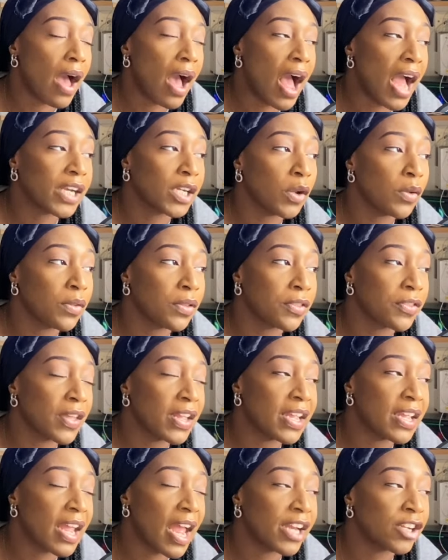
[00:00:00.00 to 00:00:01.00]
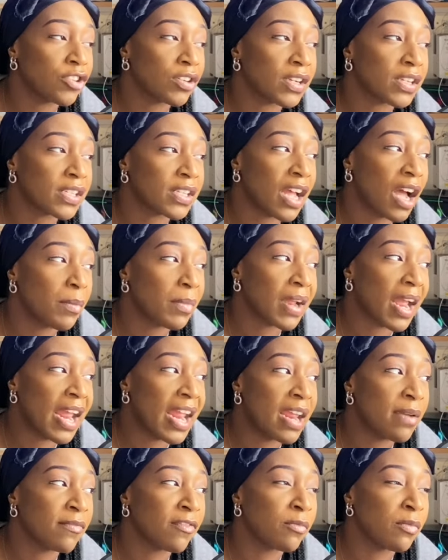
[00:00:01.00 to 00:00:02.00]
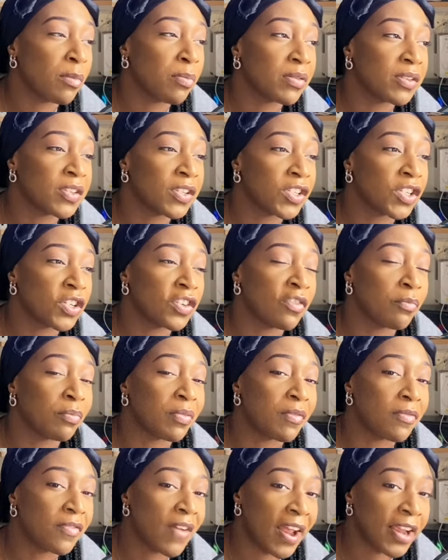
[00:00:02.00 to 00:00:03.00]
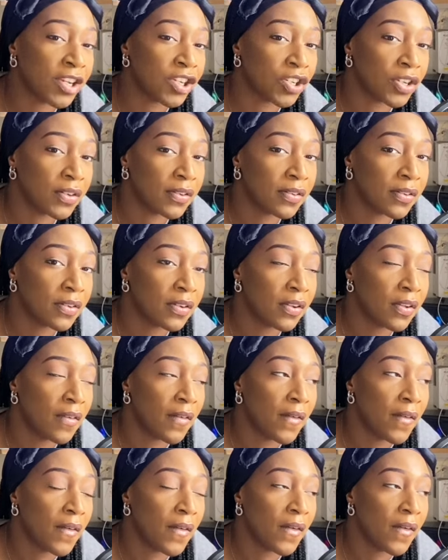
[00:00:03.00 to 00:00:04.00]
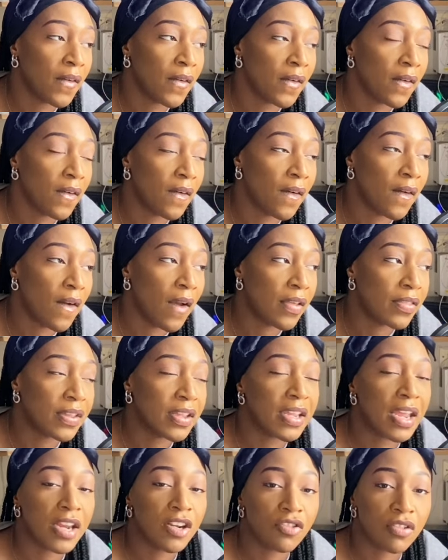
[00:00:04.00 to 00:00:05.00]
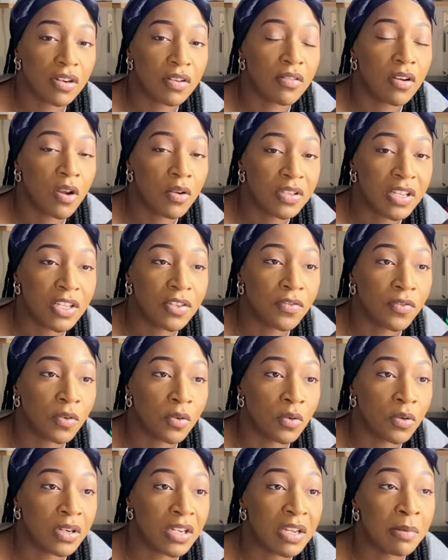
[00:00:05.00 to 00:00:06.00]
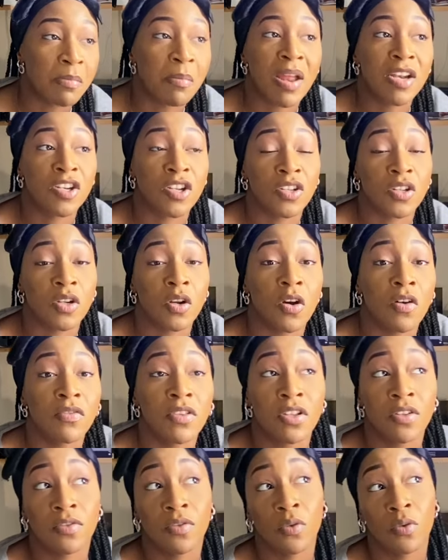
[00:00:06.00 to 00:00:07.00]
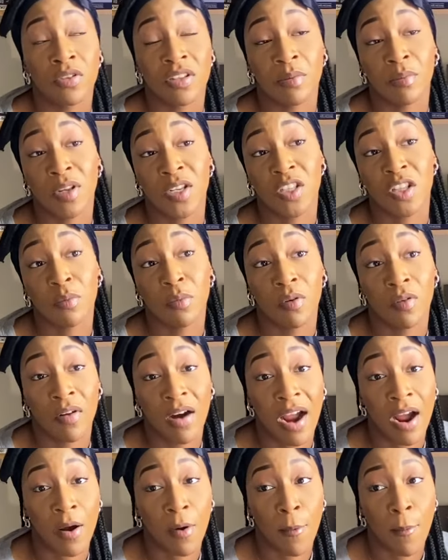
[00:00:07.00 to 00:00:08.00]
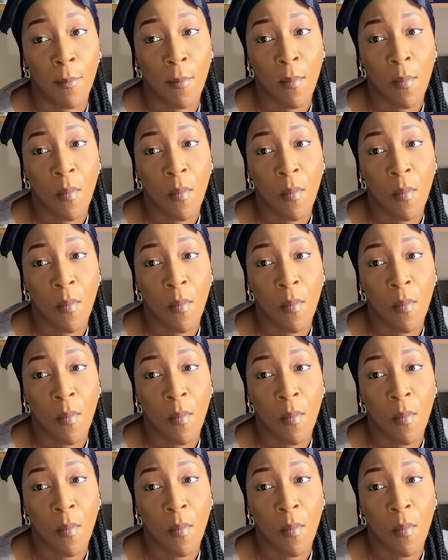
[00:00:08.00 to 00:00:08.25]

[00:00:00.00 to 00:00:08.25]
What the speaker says: I don't think Kendrick is coming at him from a position of perfection. I think Kendrick knows he's flawed. He mentions a lot of these flaws in Mr. Morale.